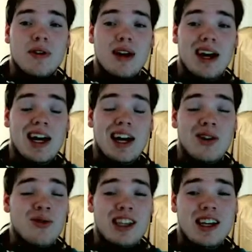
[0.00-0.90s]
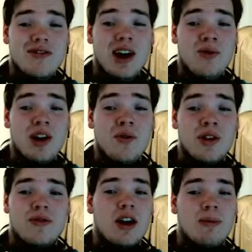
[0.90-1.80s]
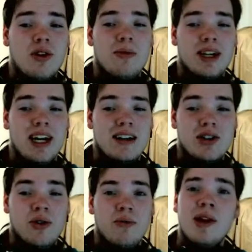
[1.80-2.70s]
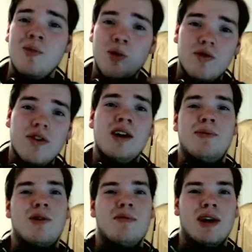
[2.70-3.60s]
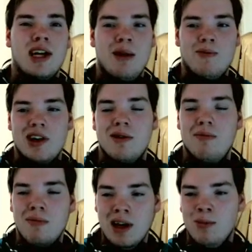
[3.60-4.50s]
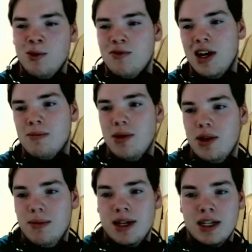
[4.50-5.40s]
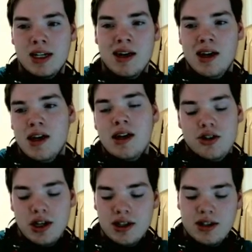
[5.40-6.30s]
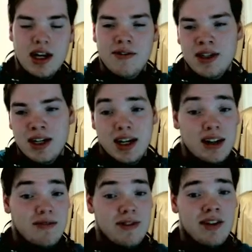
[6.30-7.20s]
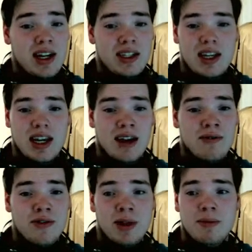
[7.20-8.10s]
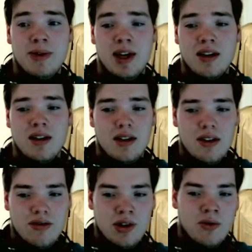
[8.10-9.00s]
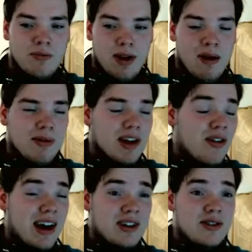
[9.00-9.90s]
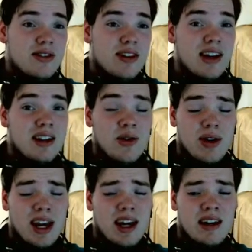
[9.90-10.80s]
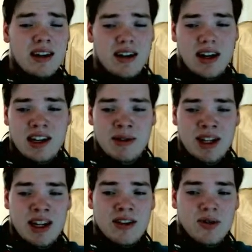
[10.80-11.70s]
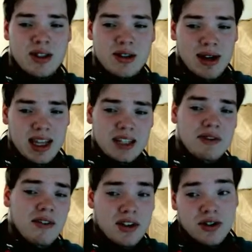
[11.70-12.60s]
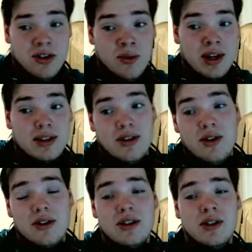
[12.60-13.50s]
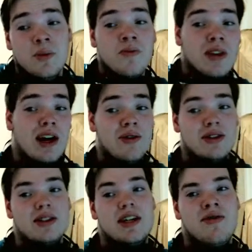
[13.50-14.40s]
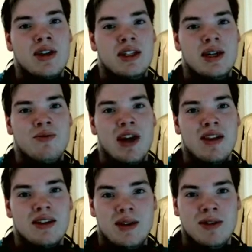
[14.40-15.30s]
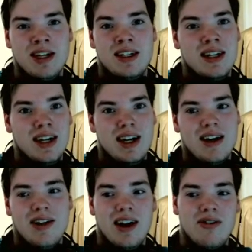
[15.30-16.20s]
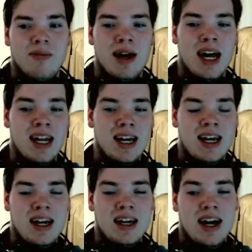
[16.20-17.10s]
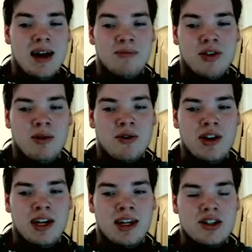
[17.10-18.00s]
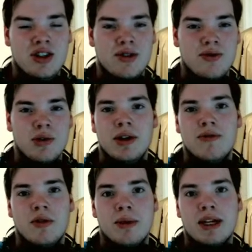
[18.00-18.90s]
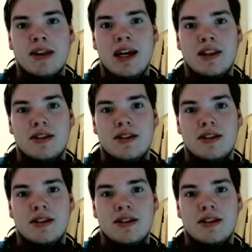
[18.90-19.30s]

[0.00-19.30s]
I don't think they've gone wrong with a frog Pokemon yet. So, make more frog Pokemon, Game Freak. Make more frog Pokemon. Gen 7, very easy again for me to pick through. Popplio is okay. I mean, it was my least favorite starter when I saw the two. I was definitely Team Rowlet and Team Litten right off the bat. Primarina just ruined it for me. Yeah,